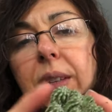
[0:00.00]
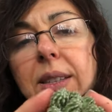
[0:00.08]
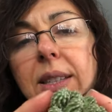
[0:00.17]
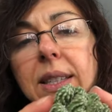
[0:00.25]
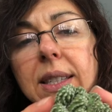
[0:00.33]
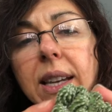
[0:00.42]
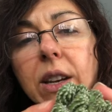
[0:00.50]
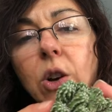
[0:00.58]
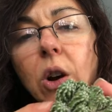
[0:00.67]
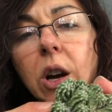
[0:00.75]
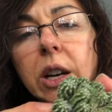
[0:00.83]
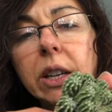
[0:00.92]
since I
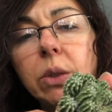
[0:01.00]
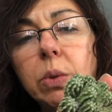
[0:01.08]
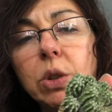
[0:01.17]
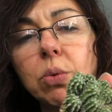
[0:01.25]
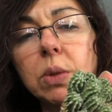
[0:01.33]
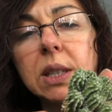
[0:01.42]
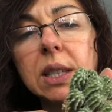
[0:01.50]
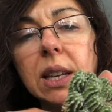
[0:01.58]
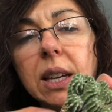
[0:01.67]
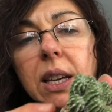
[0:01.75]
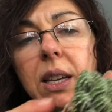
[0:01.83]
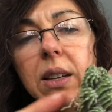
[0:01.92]
got it, which was
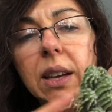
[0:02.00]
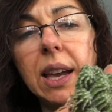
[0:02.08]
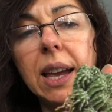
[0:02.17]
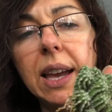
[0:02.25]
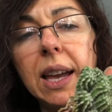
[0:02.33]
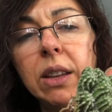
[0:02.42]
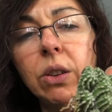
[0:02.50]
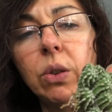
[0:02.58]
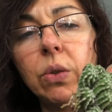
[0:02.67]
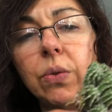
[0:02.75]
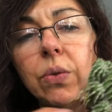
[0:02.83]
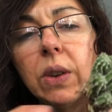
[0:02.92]
like end
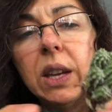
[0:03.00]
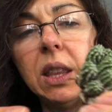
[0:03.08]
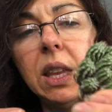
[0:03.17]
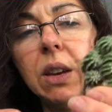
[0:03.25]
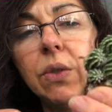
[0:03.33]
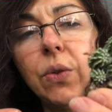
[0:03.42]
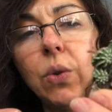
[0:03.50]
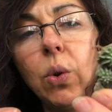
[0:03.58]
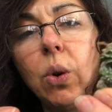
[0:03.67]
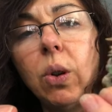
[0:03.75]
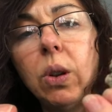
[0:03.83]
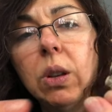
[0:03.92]
of I think
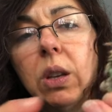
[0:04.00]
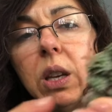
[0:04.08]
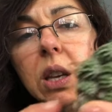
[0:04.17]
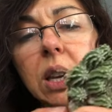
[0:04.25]
fall.